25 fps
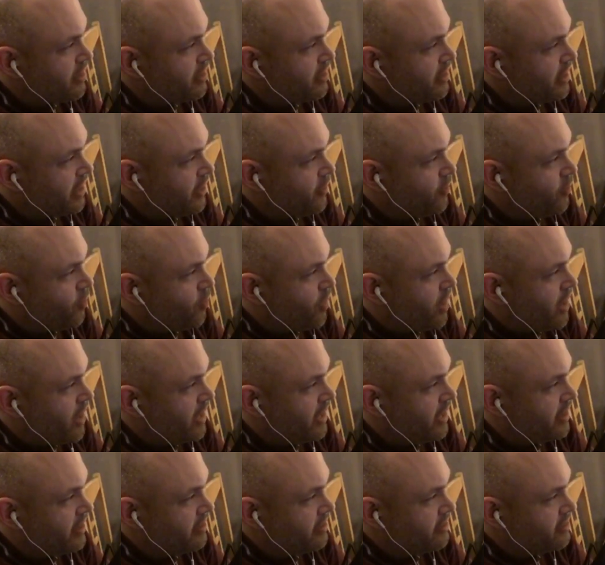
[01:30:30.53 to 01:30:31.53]
in
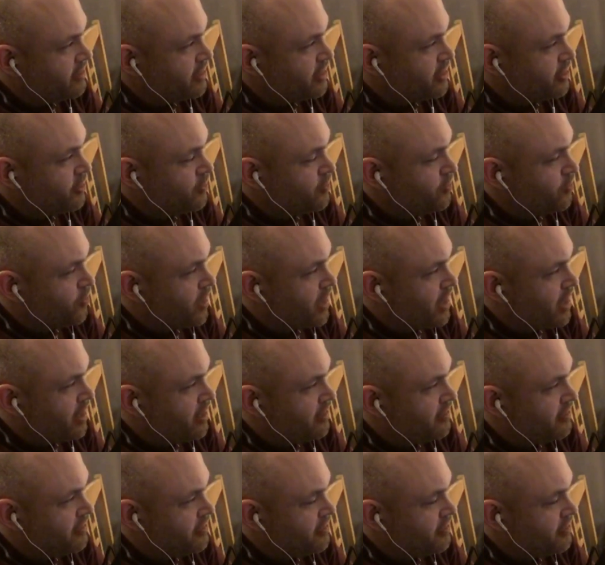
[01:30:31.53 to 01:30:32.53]
Welling, where
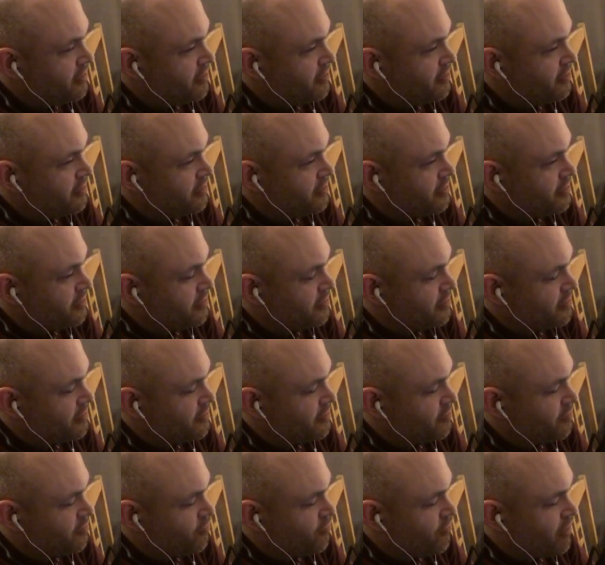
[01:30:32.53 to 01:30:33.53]
the
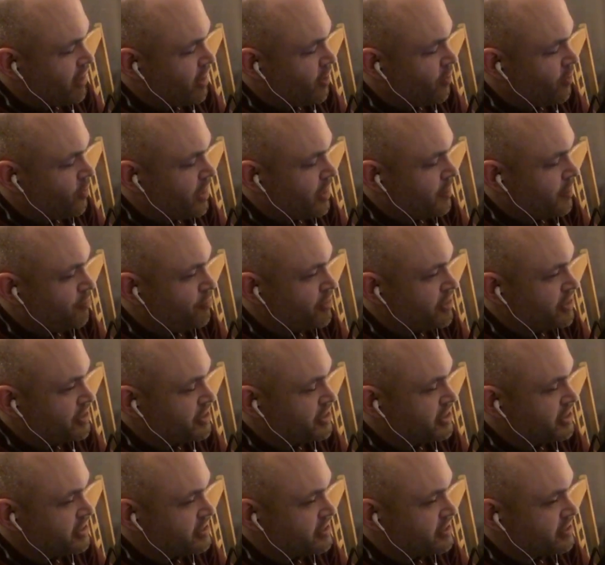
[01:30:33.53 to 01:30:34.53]
railway
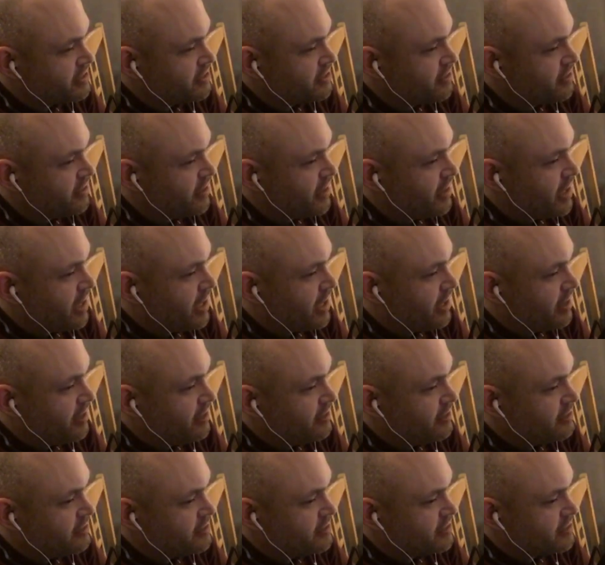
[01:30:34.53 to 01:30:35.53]
bridge is,
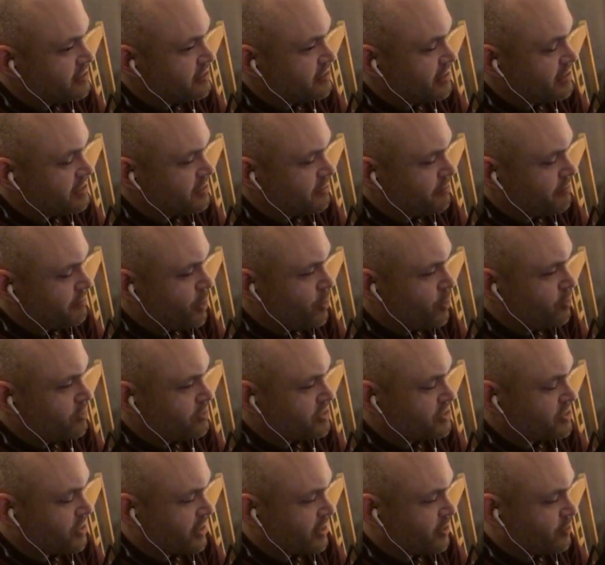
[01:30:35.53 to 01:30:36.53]
and there's a
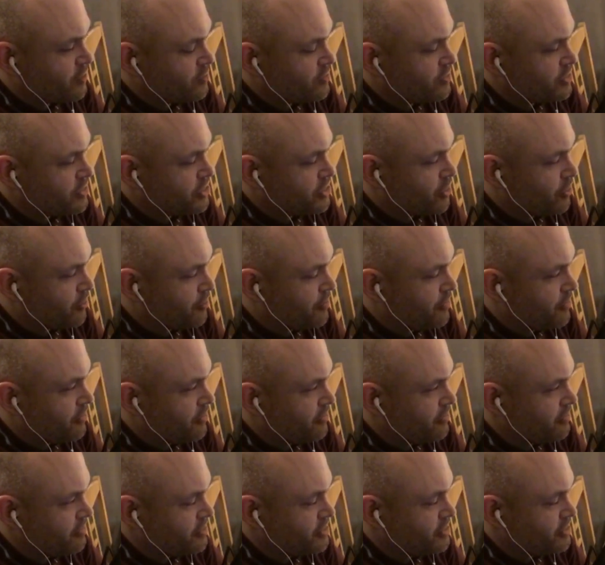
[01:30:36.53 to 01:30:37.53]
motorcycle shop
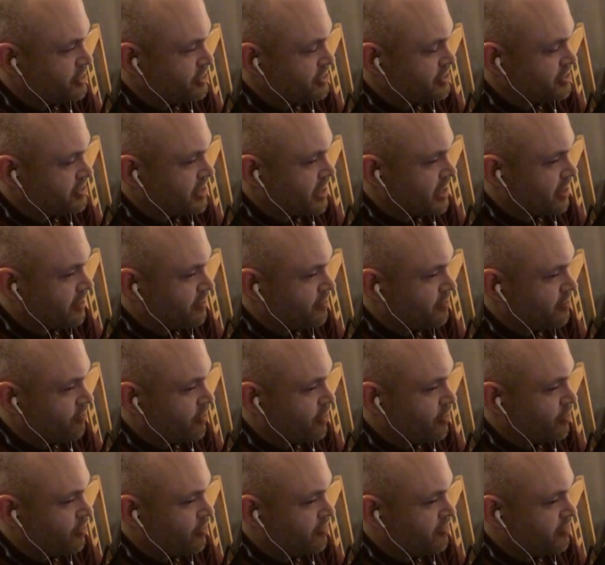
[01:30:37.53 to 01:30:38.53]
just down the
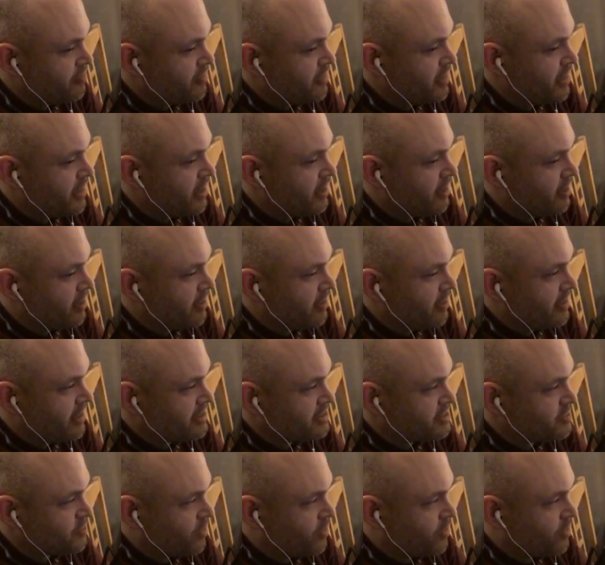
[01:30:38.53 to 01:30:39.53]
road from there. That's the
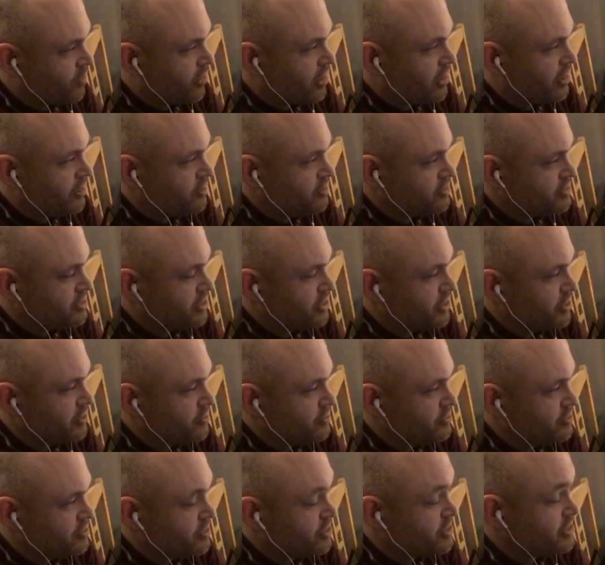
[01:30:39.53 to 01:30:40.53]
one I used to use,
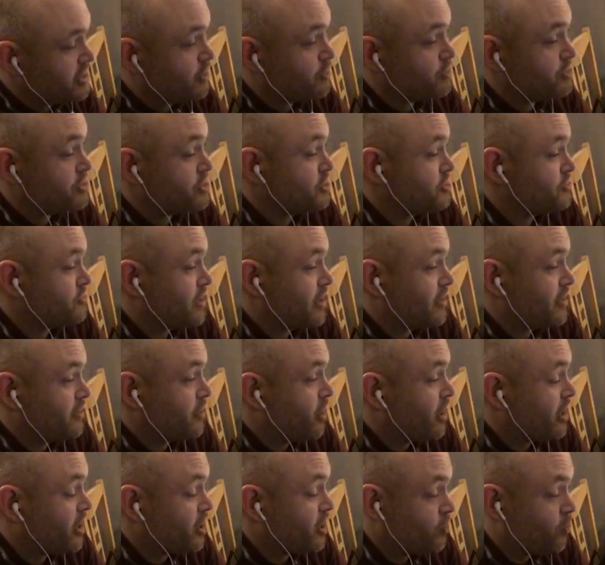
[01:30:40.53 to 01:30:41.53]
because it was just round.
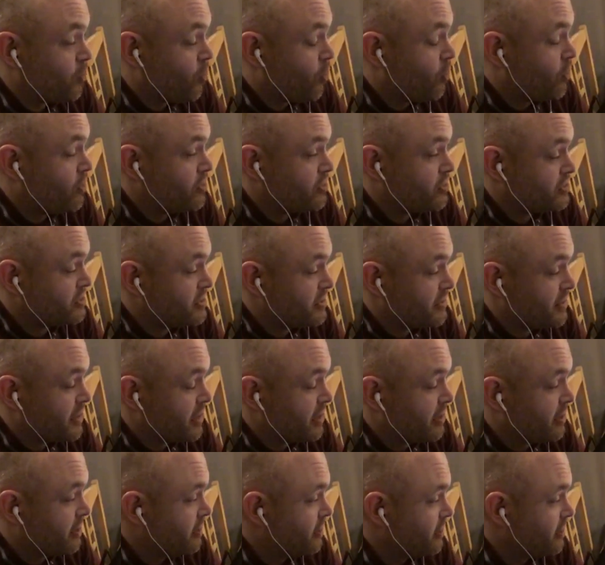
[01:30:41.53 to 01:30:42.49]
I could walk to there.